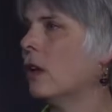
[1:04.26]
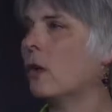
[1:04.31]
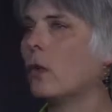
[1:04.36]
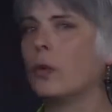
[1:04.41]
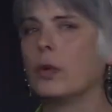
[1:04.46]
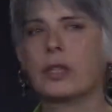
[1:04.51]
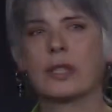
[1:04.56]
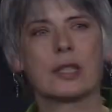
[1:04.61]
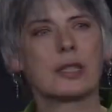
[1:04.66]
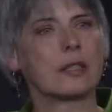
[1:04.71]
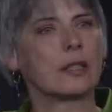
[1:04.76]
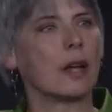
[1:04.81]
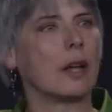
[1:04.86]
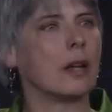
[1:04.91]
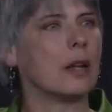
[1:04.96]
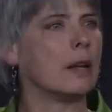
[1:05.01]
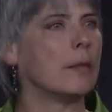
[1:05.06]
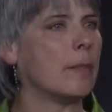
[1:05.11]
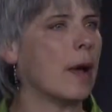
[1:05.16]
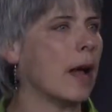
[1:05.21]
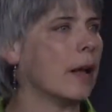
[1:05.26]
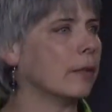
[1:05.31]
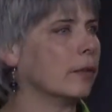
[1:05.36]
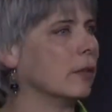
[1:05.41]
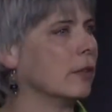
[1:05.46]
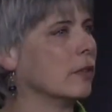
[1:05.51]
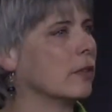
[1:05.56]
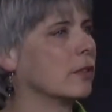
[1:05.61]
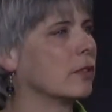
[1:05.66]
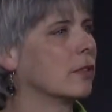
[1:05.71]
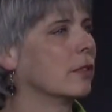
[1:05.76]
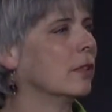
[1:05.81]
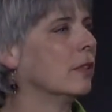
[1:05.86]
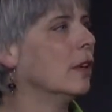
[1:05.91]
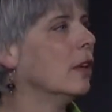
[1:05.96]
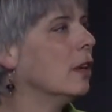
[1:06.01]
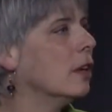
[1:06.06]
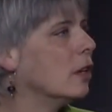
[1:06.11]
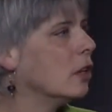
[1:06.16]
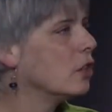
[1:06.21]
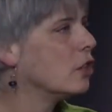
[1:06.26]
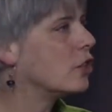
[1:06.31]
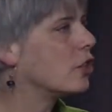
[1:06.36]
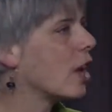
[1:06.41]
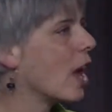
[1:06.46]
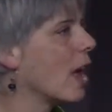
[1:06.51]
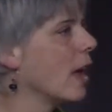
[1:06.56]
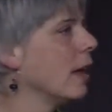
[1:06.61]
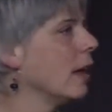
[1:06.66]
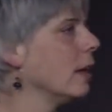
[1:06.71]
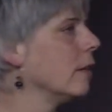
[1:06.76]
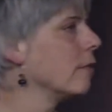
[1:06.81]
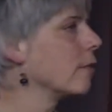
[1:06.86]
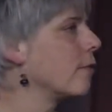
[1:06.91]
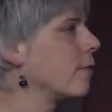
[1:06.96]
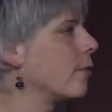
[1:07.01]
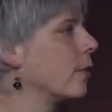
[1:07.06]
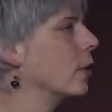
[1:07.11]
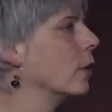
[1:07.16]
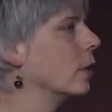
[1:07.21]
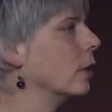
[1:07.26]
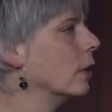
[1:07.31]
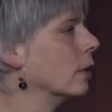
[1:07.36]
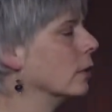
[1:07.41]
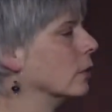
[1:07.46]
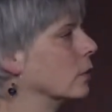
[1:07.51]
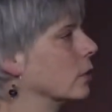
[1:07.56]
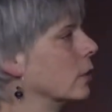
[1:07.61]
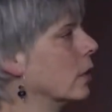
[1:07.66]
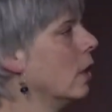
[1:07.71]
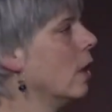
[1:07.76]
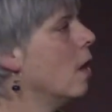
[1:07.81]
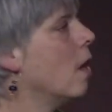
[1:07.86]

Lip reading: with stunning mountains, giant firs,